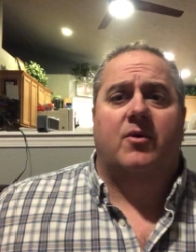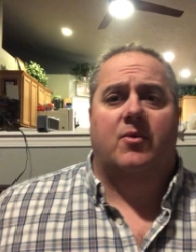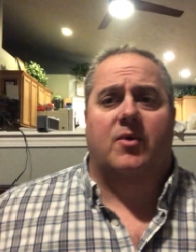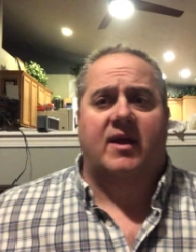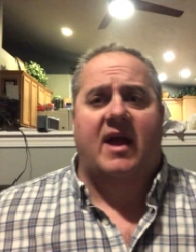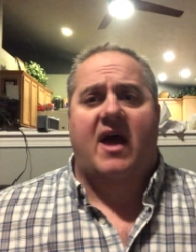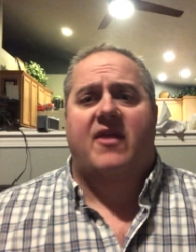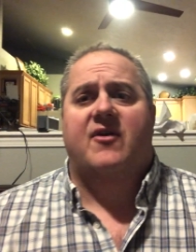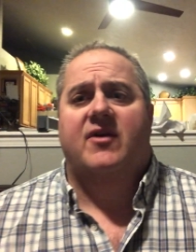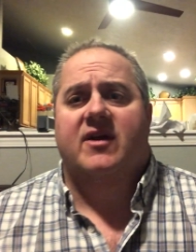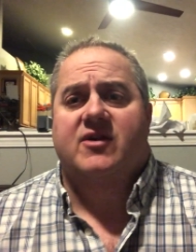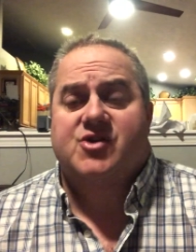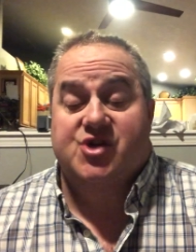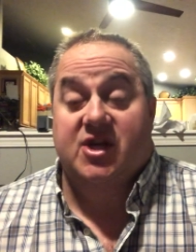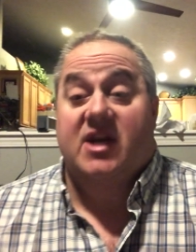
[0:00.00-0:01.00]
were gathered
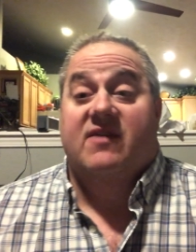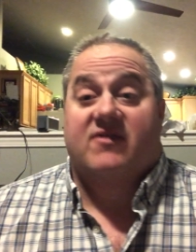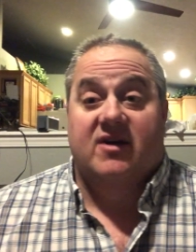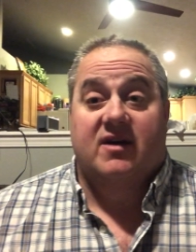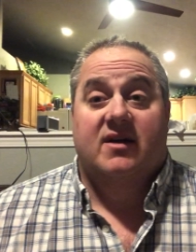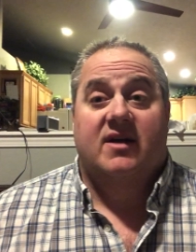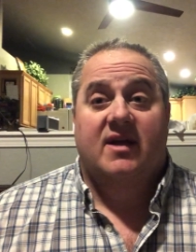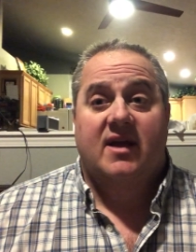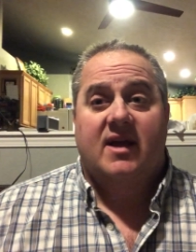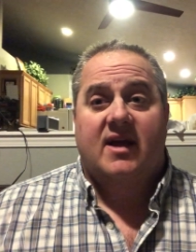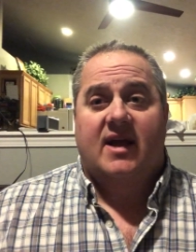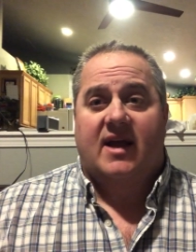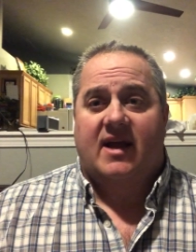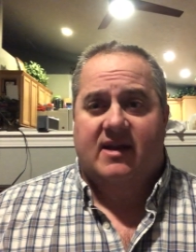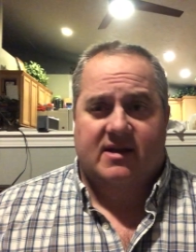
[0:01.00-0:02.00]
in Geneva,
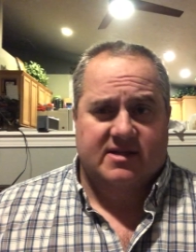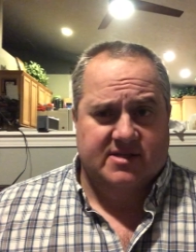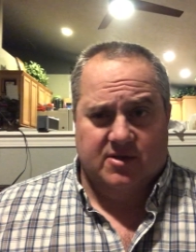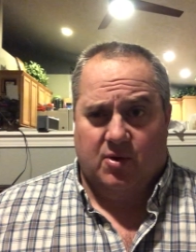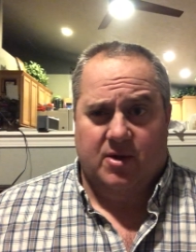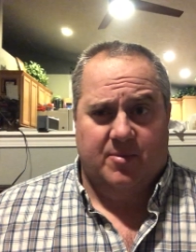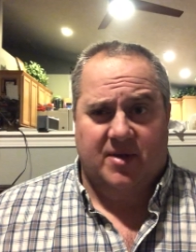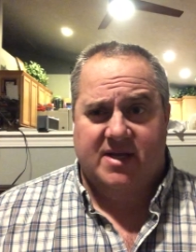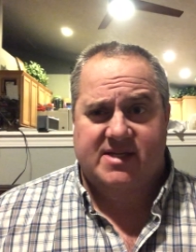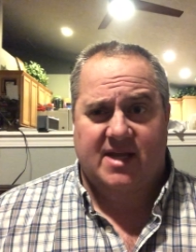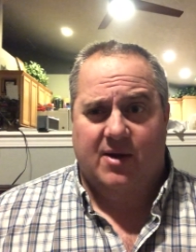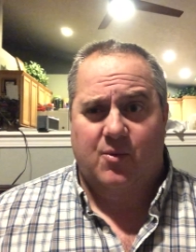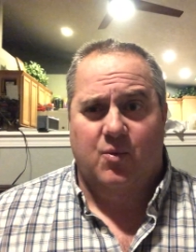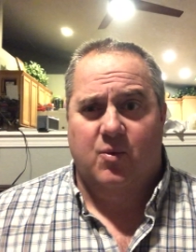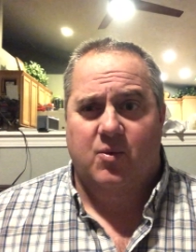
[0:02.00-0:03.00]
and this is the only place
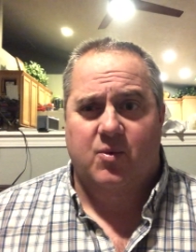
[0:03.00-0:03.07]
they